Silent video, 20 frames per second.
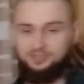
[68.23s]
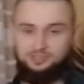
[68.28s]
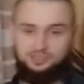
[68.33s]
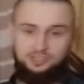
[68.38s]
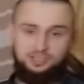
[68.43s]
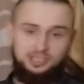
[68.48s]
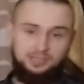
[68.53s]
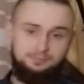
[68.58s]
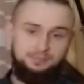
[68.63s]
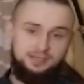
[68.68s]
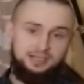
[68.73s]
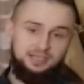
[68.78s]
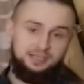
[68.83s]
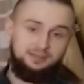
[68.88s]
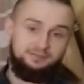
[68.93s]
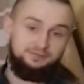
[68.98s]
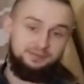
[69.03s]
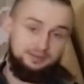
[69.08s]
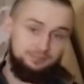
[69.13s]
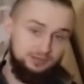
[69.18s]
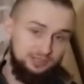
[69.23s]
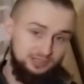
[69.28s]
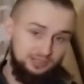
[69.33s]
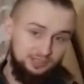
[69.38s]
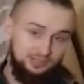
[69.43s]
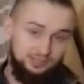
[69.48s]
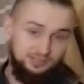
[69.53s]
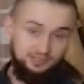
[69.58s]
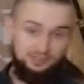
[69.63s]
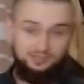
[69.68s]
seeing my
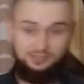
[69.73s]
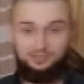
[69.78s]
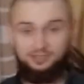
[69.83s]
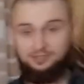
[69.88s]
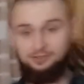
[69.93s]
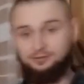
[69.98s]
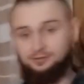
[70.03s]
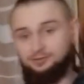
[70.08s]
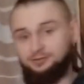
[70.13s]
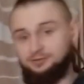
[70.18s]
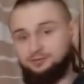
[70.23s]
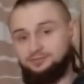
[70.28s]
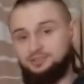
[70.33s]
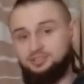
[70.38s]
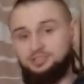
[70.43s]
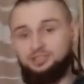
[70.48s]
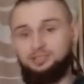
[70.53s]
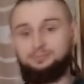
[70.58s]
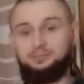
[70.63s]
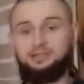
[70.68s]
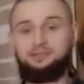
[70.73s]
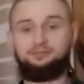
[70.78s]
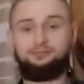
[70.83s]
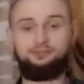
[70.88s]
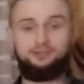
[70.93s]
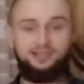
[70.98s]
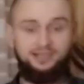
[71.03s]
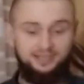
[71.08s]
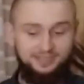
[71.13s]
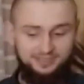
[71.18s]
family or visiting my
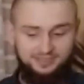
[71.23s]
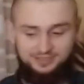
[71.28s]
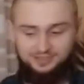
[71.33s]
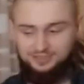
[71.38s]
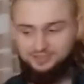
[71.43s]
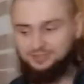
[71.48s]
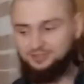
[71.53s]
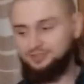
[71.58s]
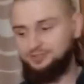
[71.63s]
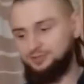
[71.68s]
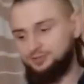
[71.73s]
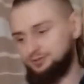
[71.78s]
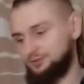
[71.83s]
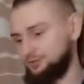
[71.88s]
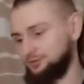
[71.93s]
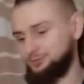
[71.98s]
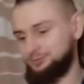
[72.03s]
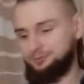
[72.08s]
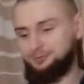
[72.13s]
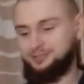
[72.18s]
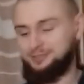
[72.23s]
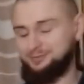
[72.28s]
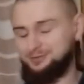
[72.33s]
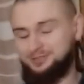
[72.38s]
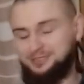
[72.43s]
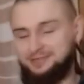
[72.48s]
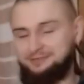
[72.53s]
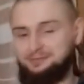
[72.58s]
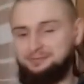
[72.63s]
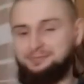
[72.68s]
friends or do
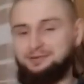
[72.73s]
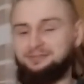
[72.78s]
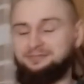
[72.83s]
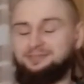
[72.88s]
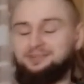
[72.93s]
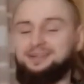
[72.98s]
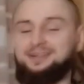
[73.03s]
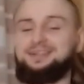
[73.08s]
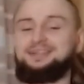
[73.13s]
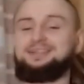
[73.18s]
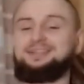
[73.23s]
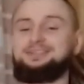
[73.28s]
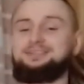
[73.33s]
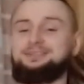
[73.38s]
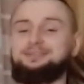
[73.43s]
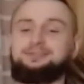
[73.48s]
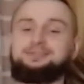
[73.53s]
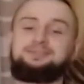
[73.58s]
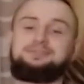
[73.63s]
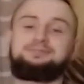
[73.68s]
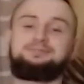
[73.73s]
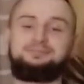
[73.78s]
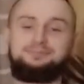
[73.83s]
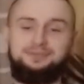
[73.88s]
some stuff with my friends or